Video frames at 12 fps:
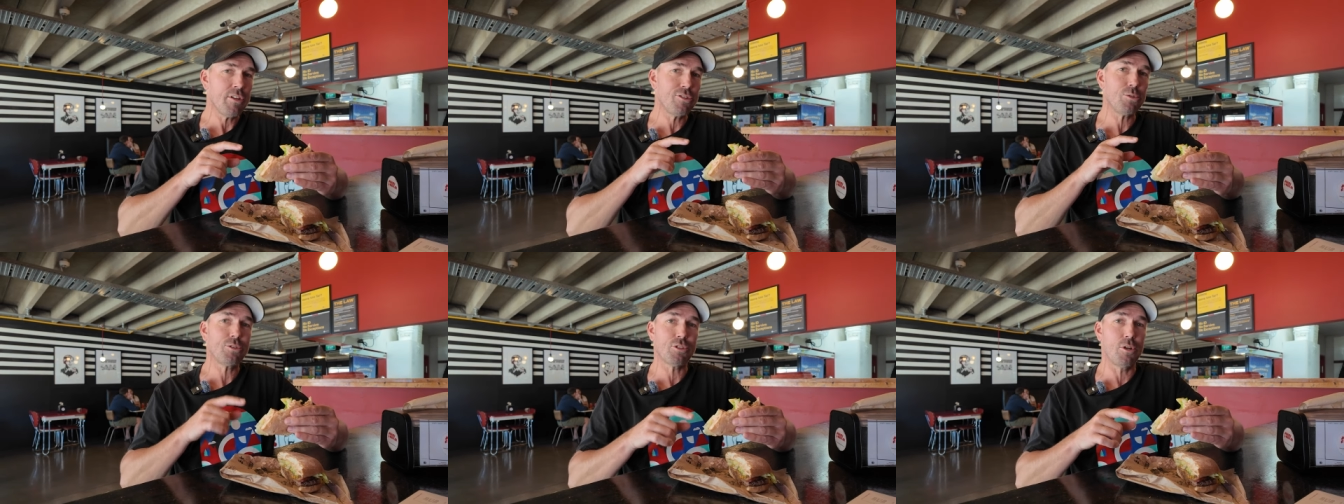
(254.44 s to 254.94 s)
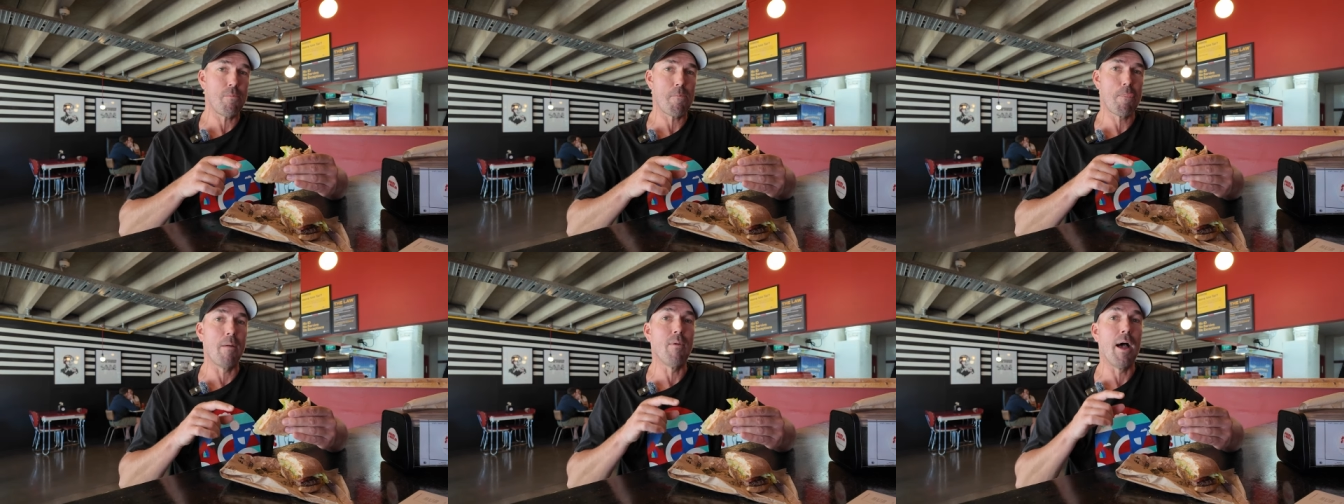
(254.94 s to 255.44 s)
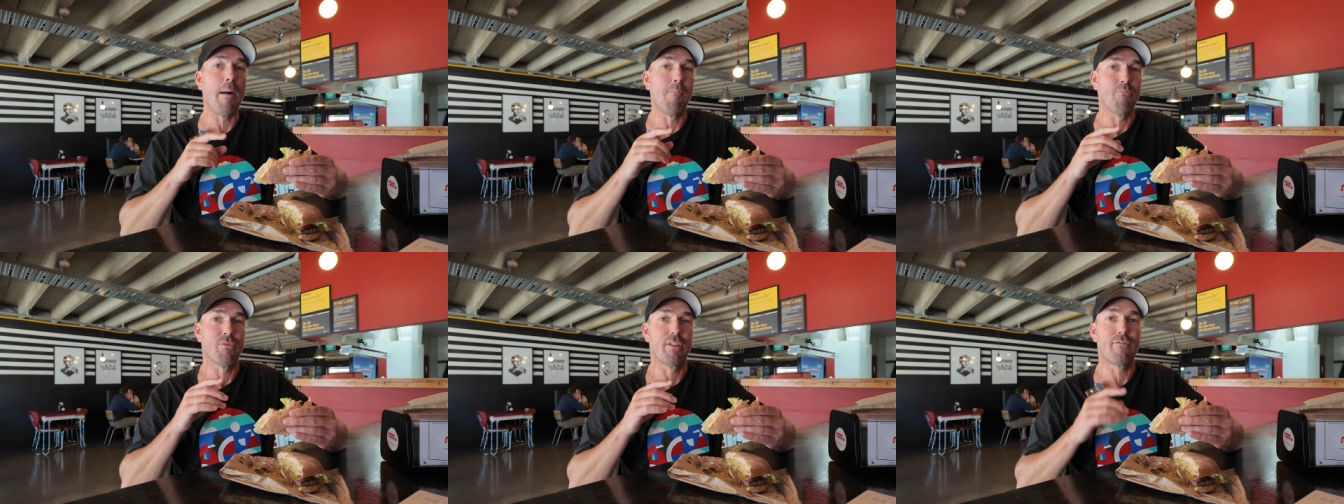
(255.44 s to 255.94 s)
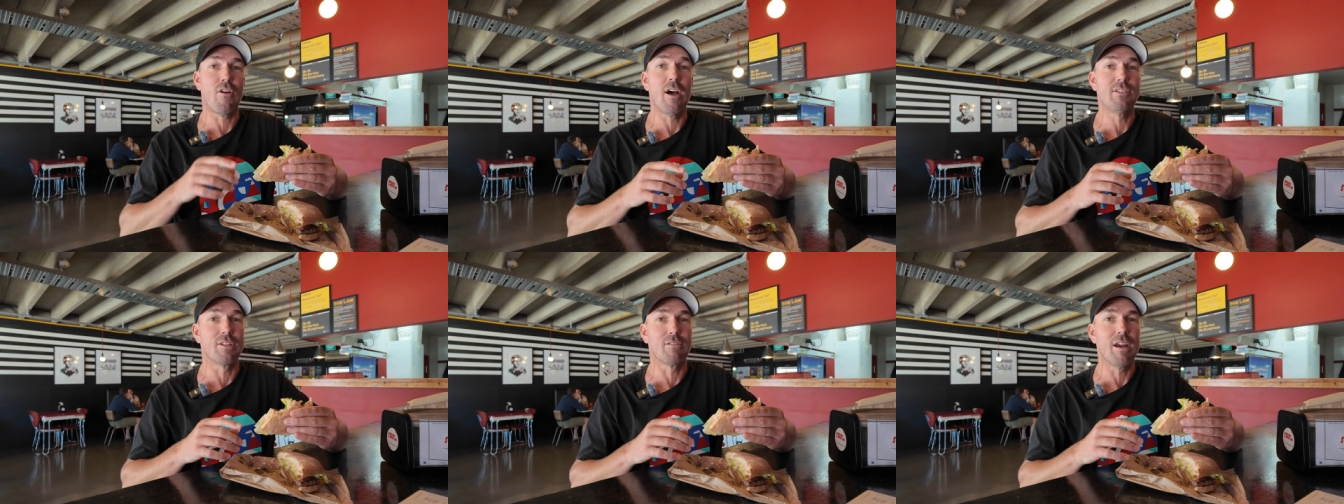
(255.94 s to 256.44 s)
There's also um, the
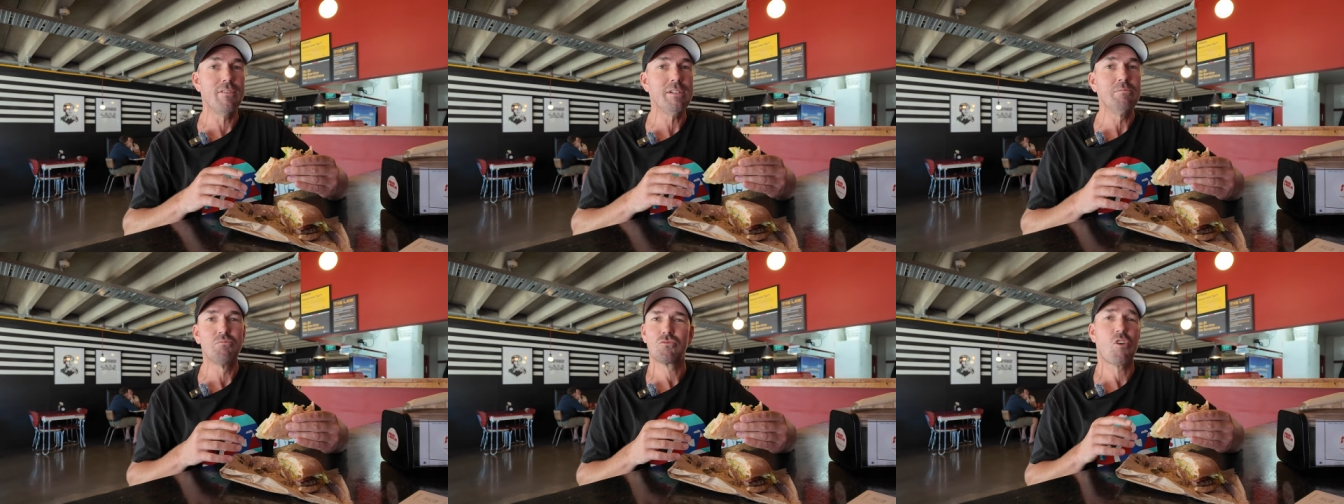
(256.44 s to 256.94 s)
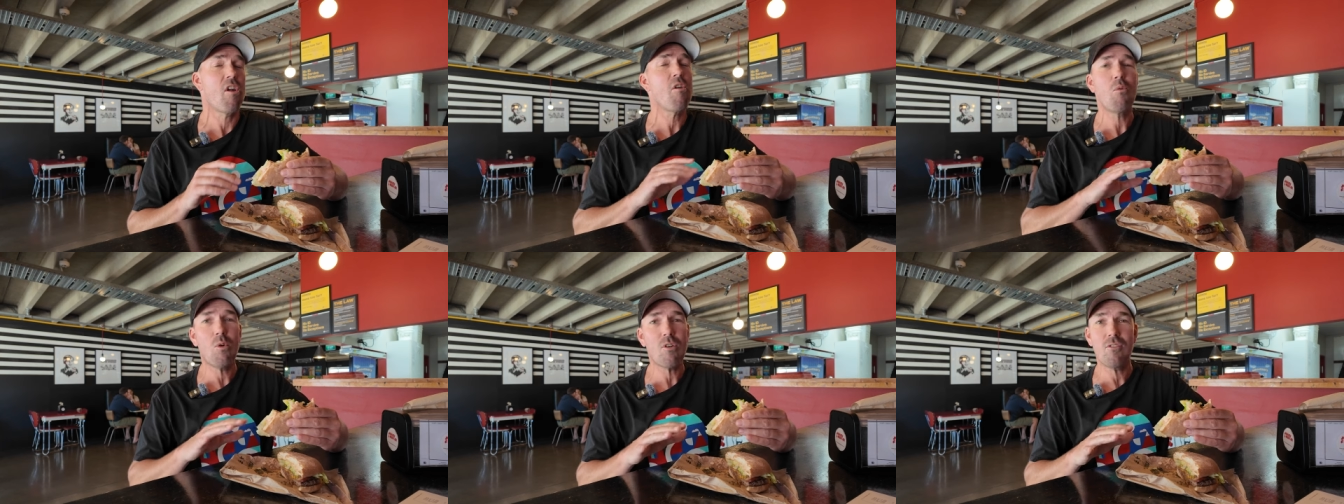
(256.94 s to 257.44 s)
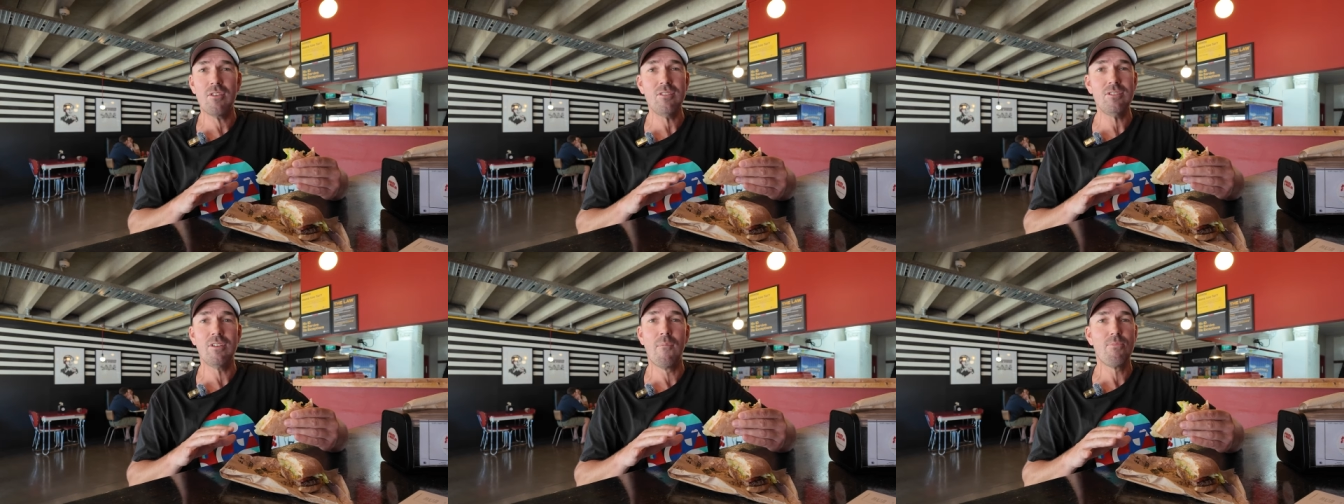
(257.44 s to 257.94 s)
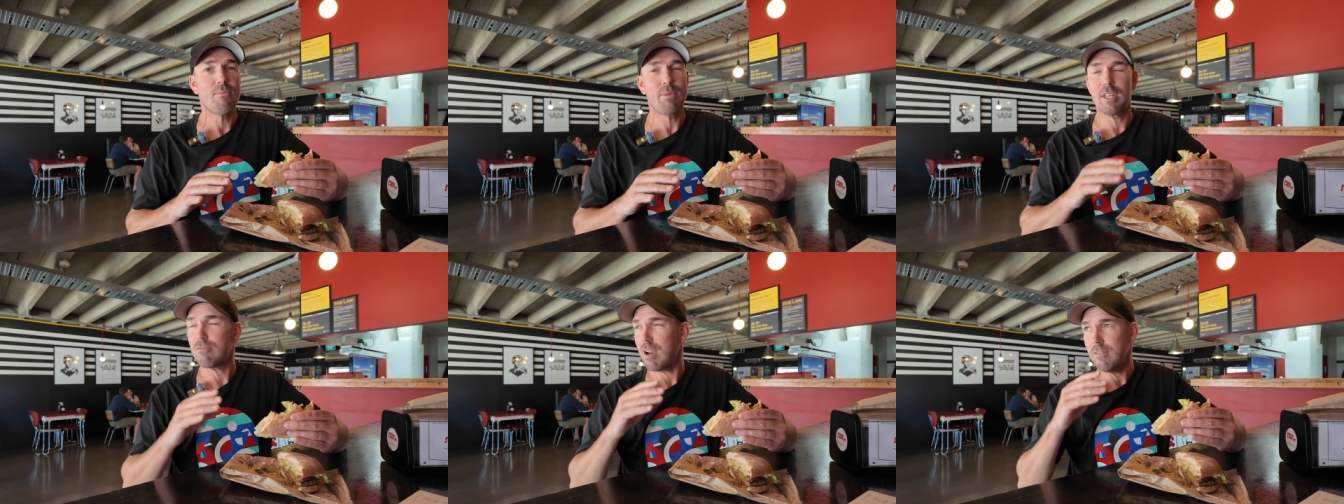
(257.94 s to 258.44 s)
fries and the gravy. I don't know what it is,
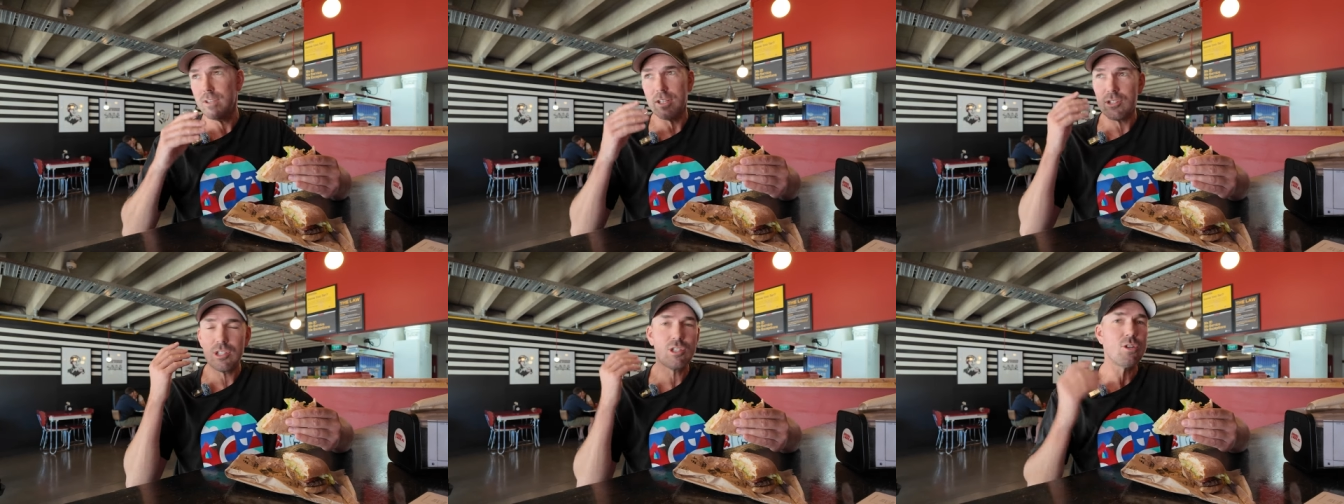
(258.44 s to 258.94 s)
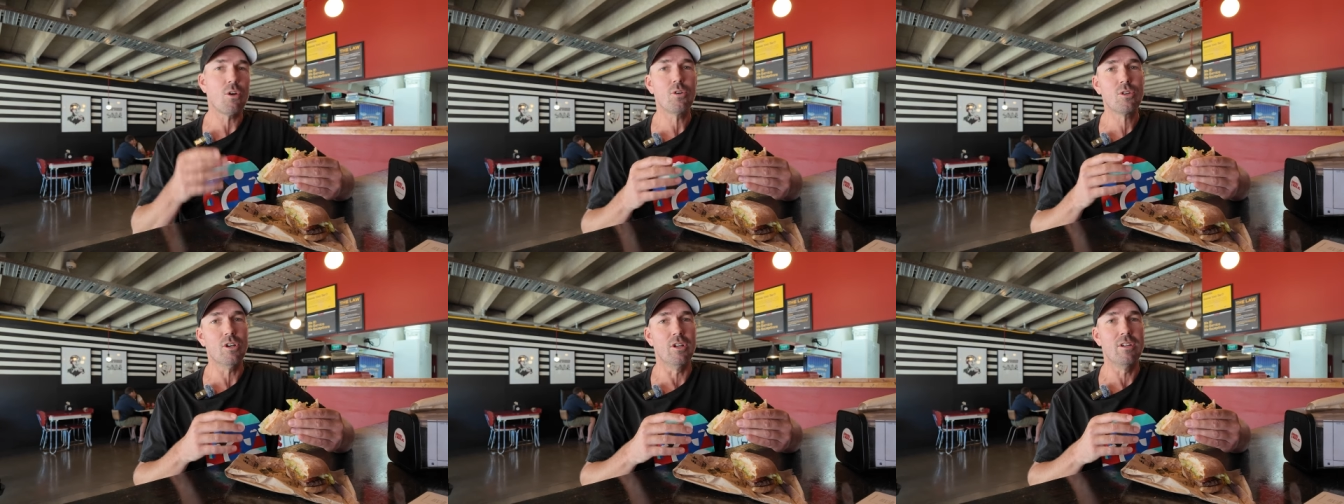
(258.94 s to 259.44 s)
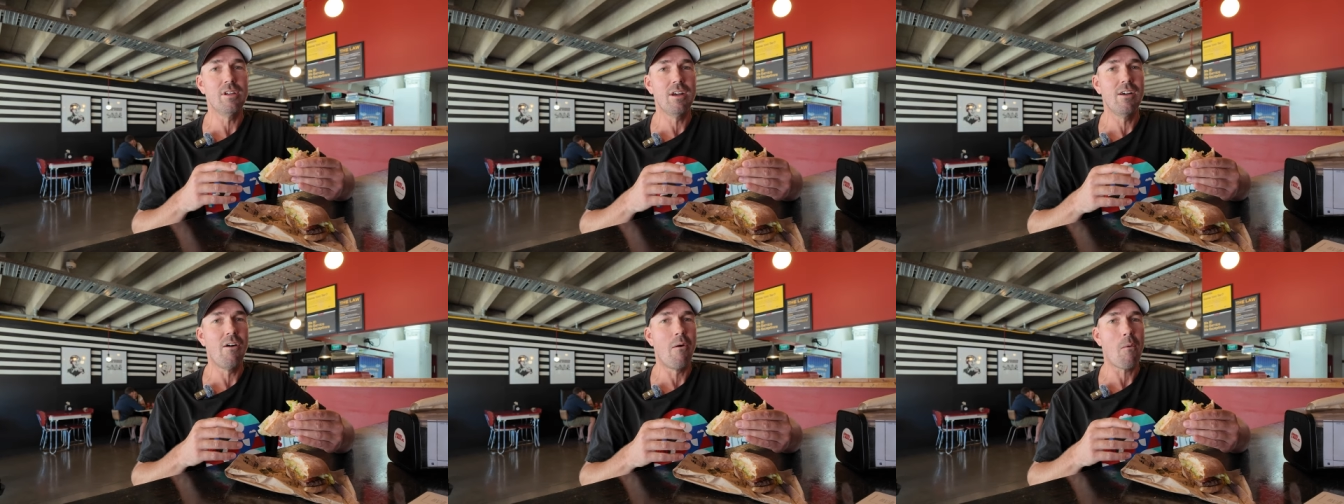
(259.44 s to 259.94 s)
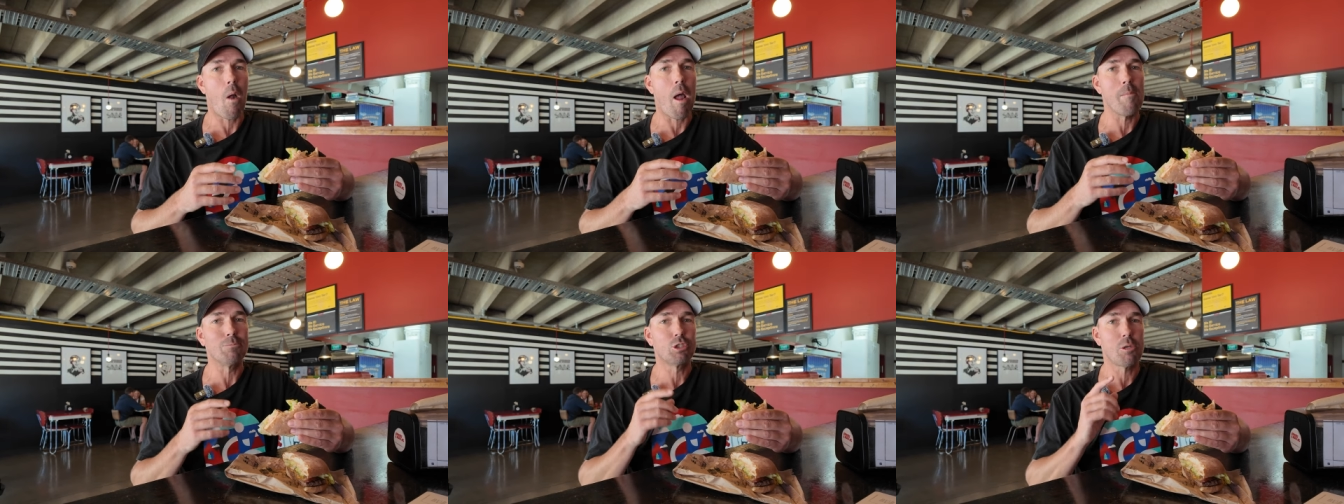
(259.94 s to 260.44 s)
but the gravy is so good.
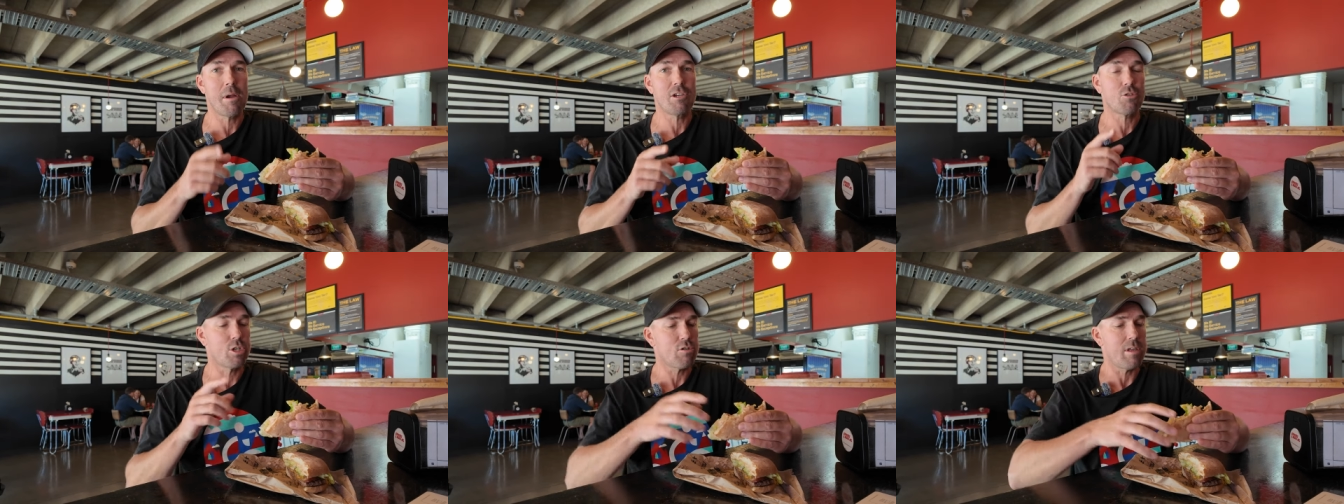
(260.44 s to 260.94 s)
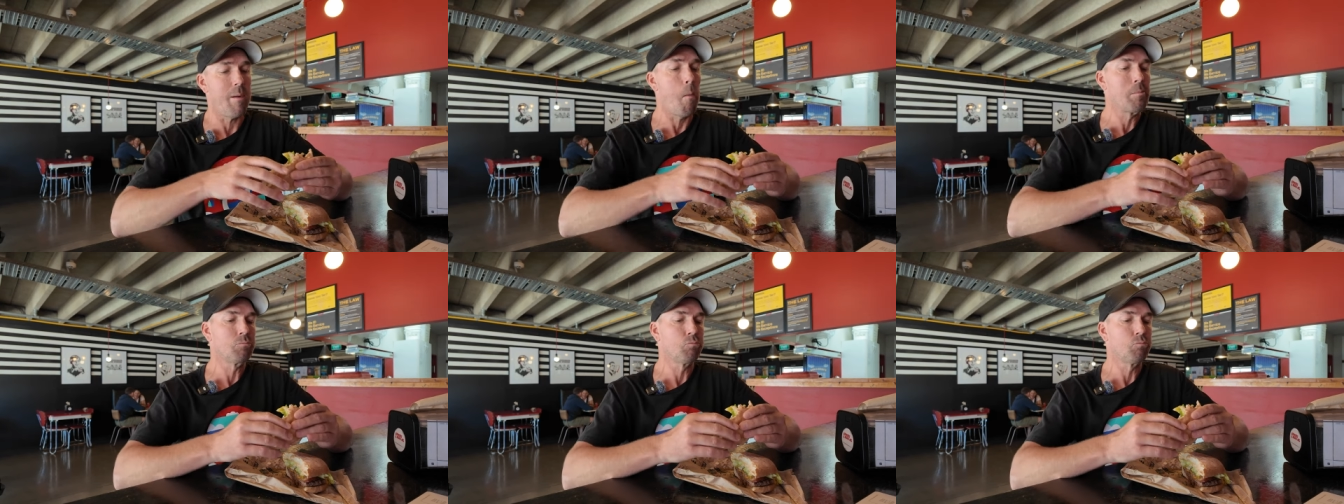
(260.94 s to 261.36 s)
Um, so make sure you try that.